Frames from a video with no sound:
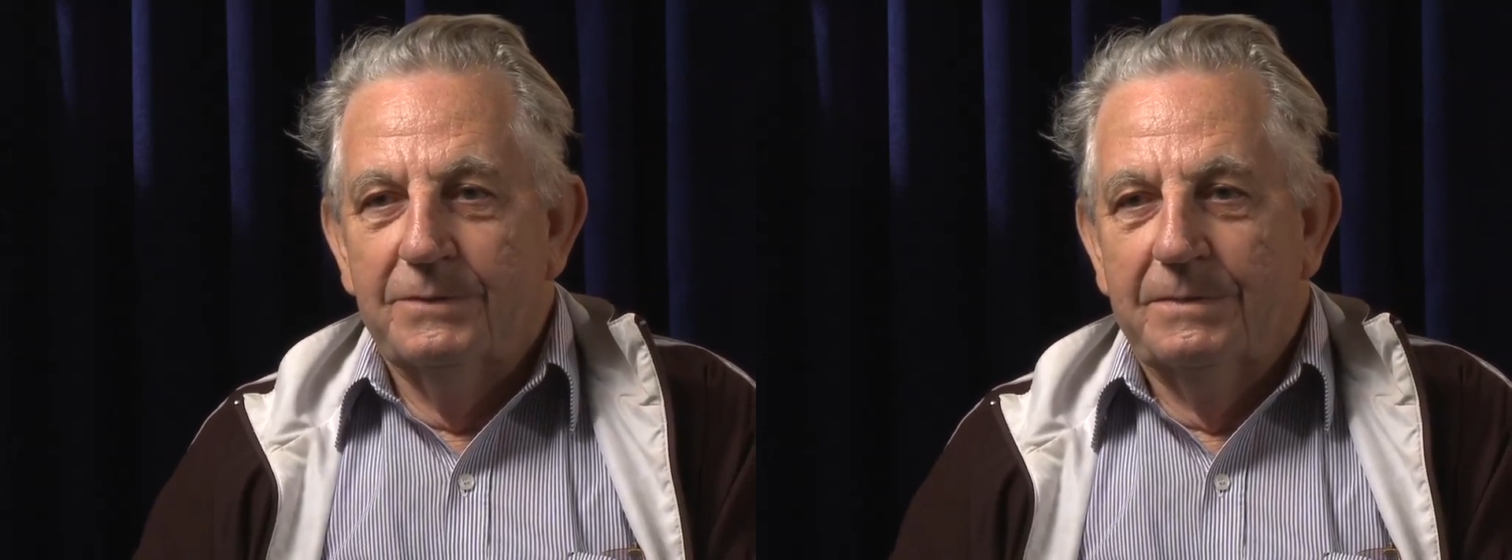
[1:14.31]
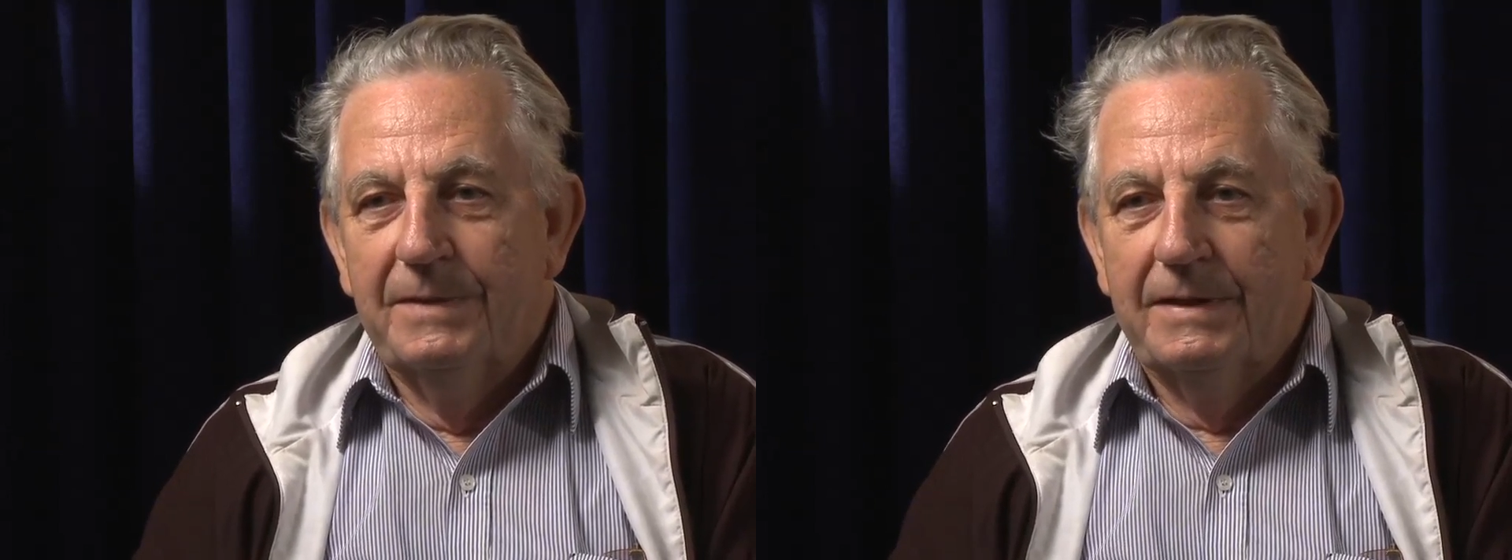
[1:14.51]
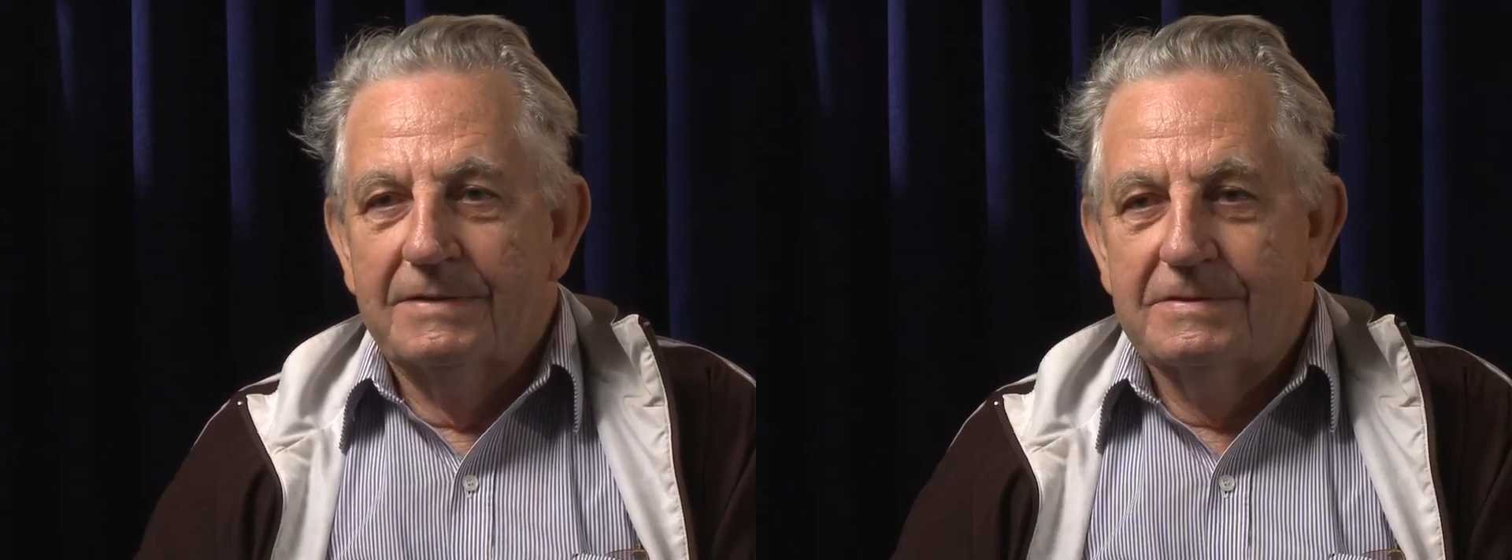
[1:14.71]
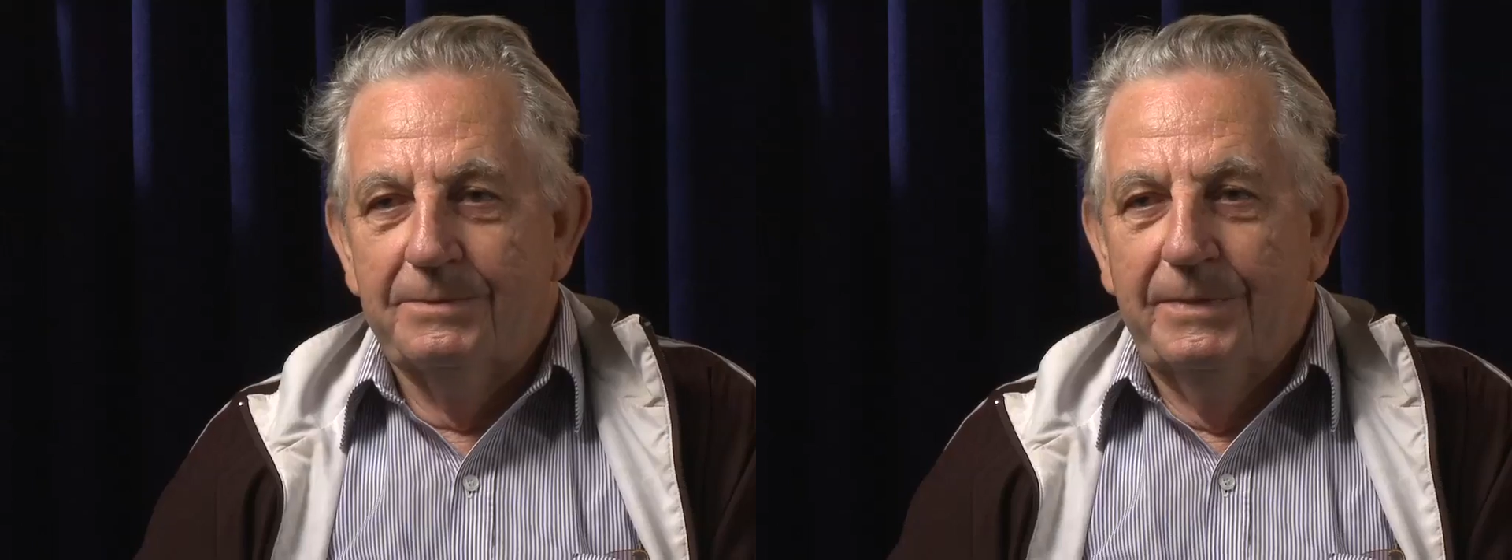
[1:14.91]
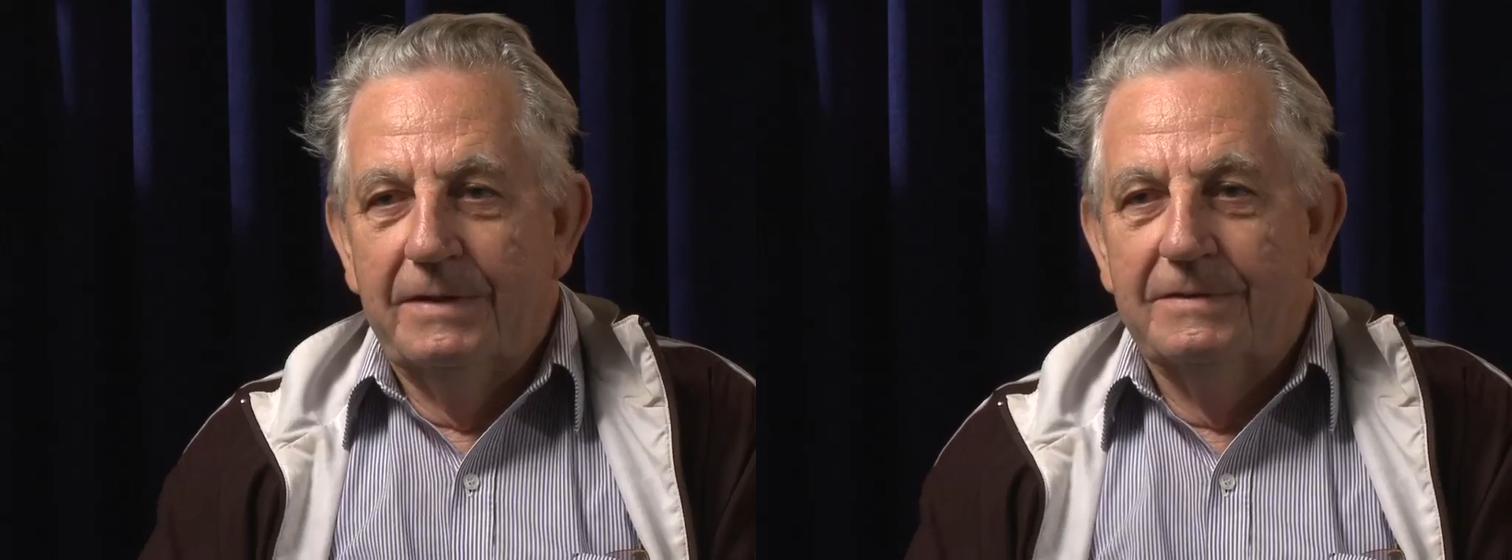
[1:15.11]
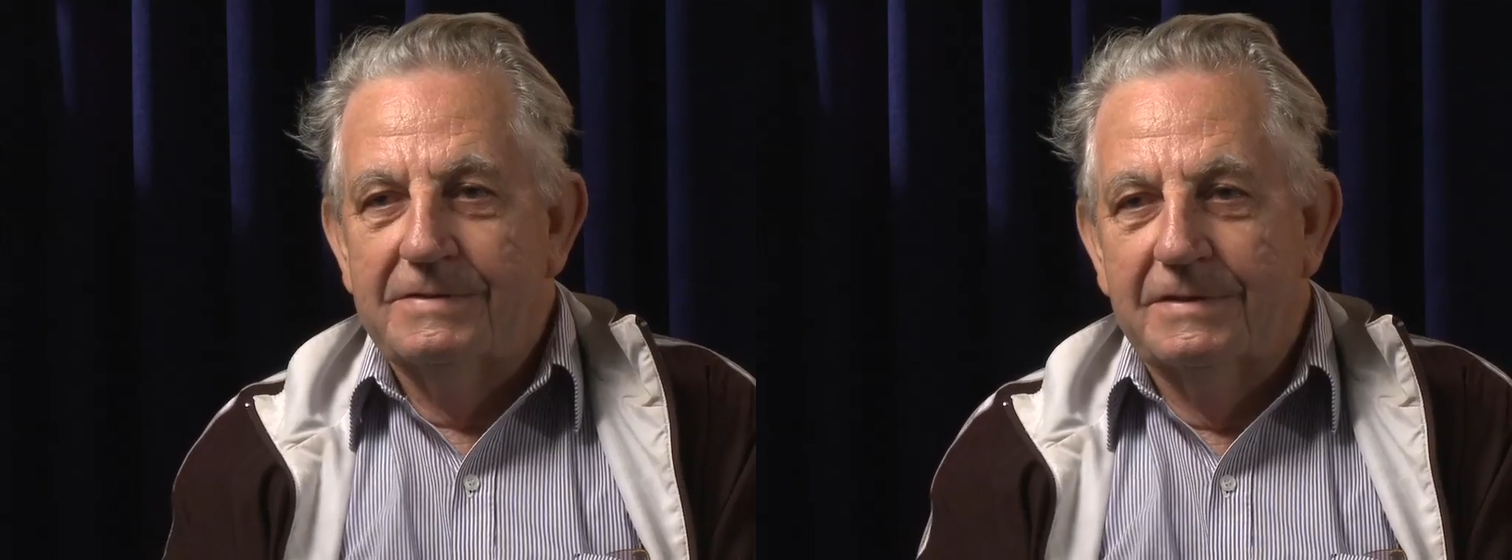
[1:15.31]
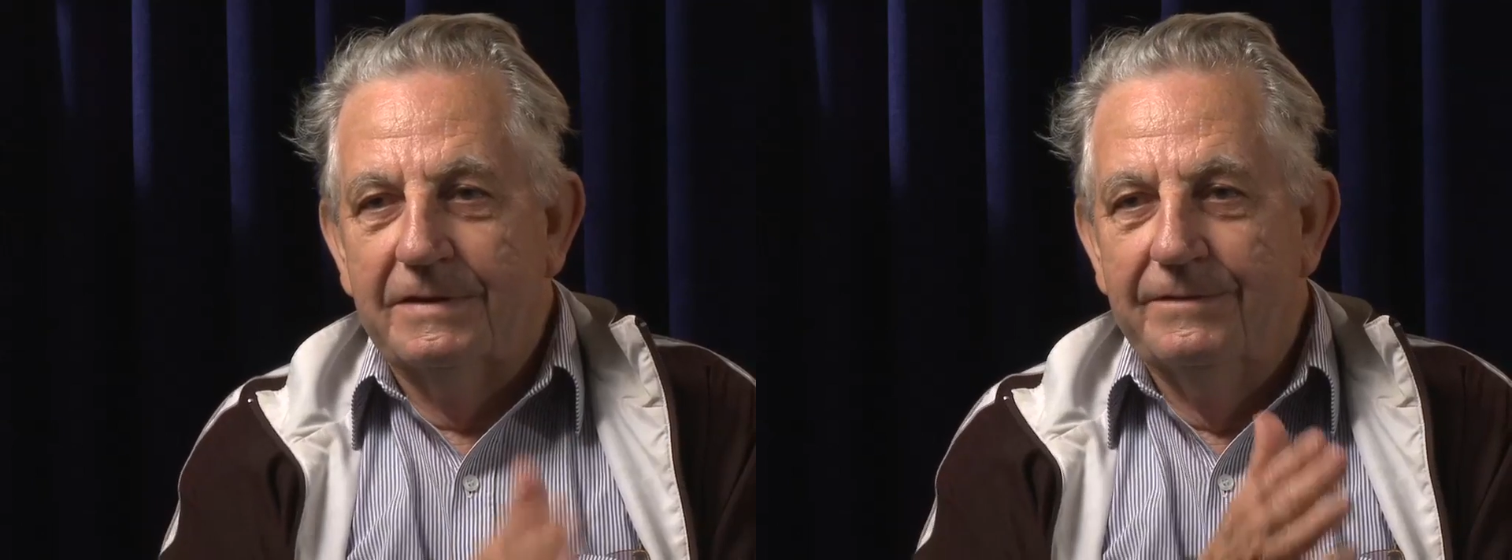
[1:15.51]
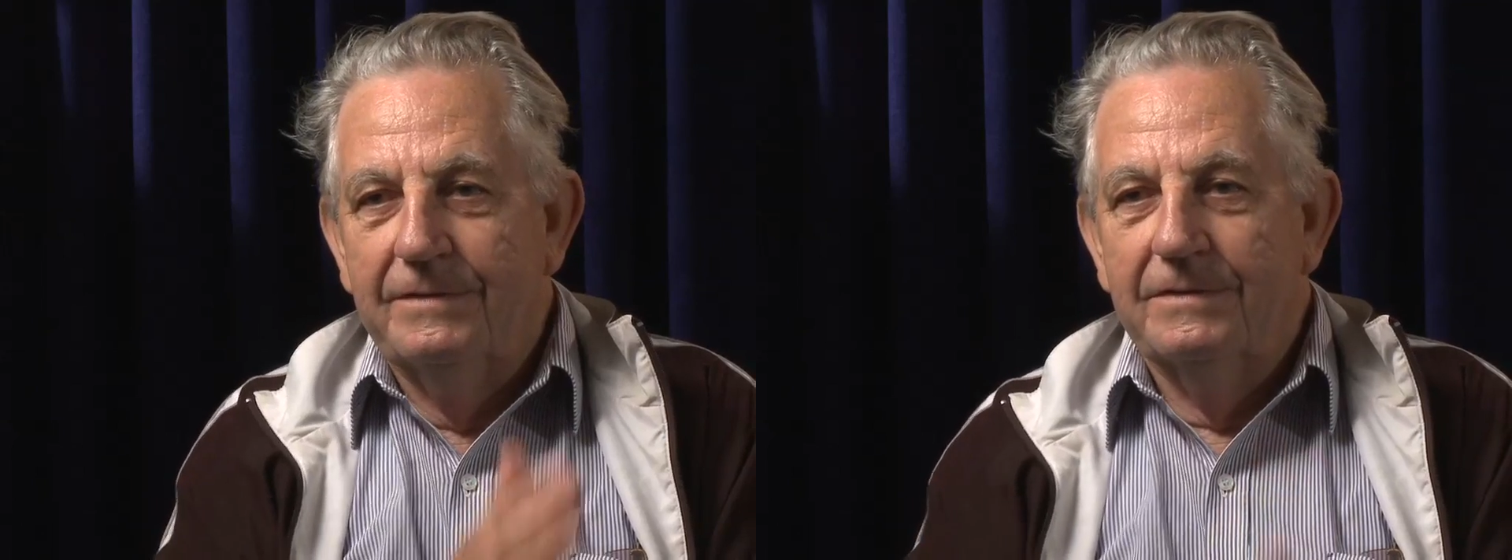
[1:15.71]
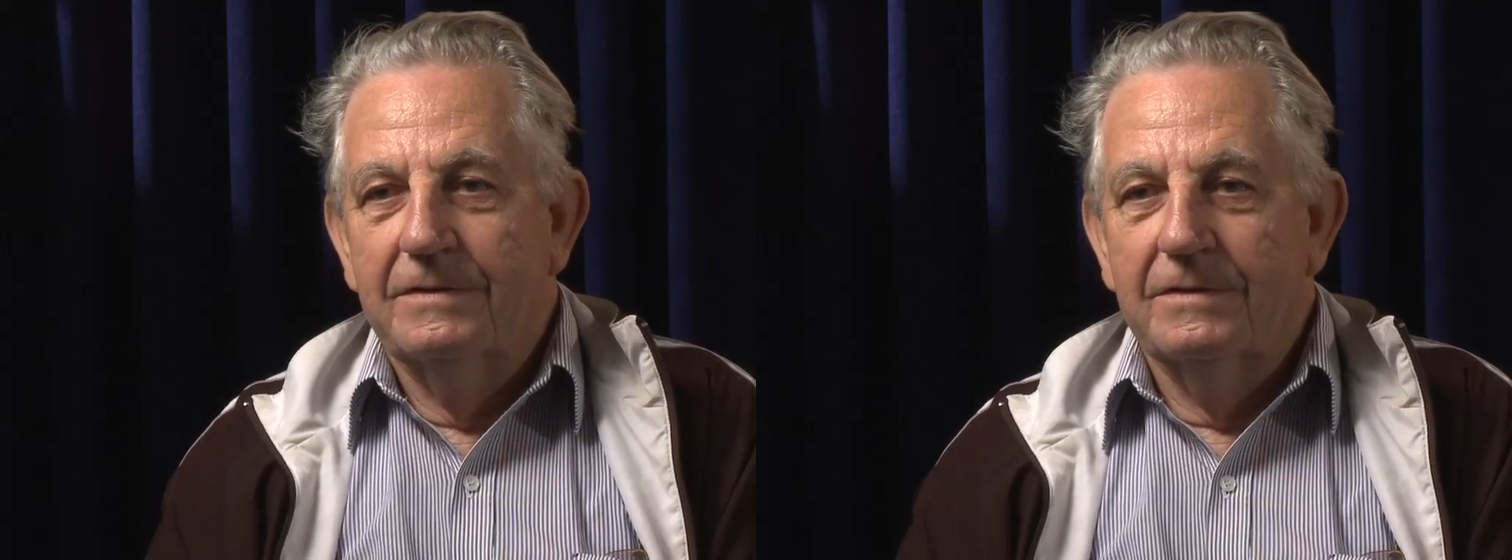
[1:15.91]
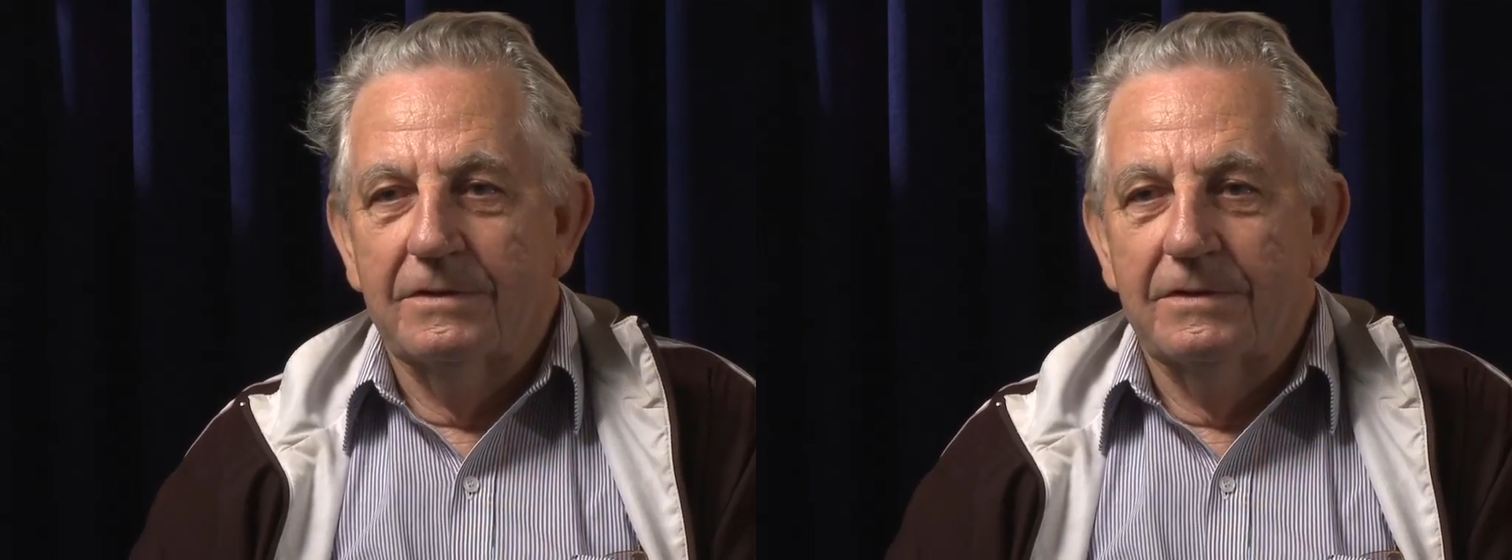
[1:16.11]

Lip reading: with plaster Paris to give the